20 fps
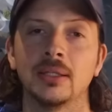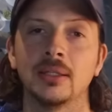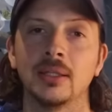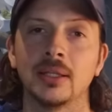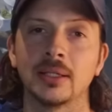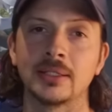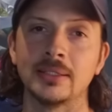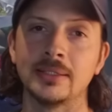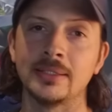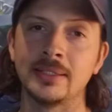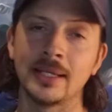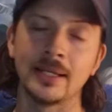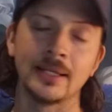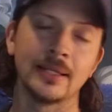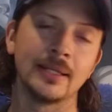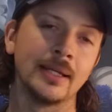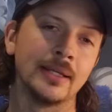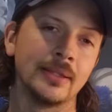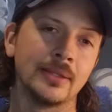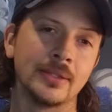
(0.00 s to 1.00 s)
I'd like to
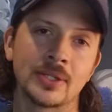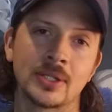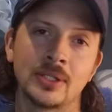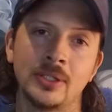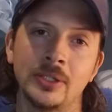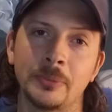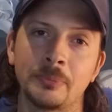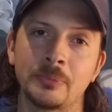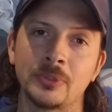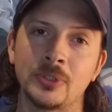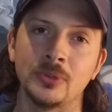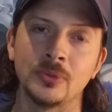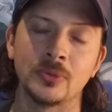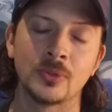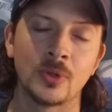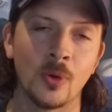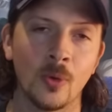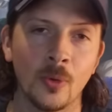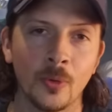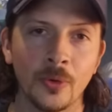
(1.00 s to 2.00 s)
dedicate this clip to
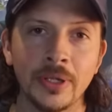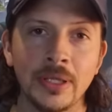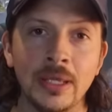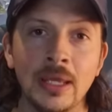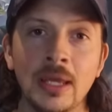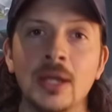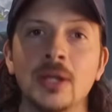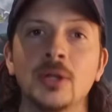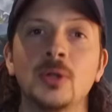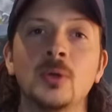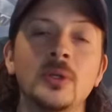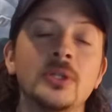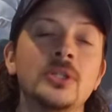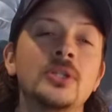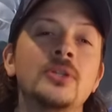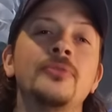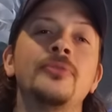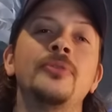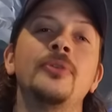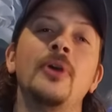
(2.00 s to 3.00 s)
Corey,
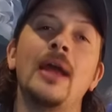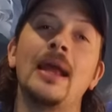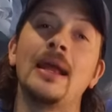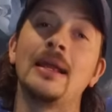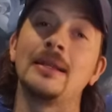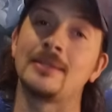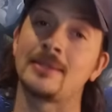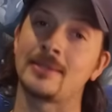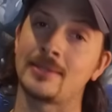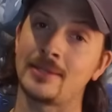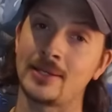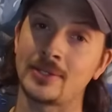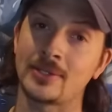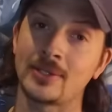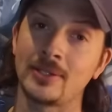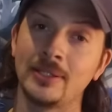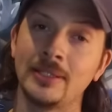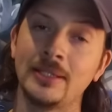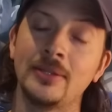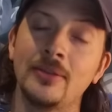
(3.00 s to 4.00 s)
Christopher, and
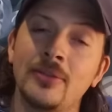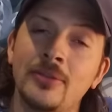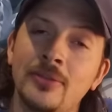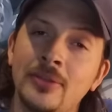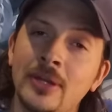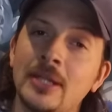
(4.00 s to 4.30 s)
Cecily.